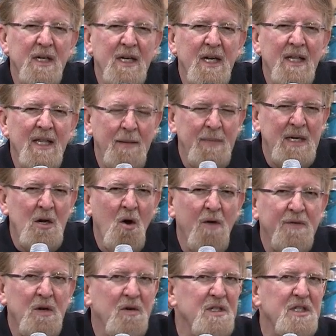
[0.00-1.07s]
Let me know of
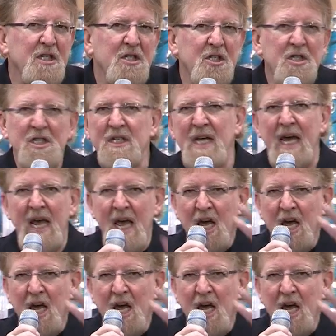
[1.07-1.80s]
your decision today.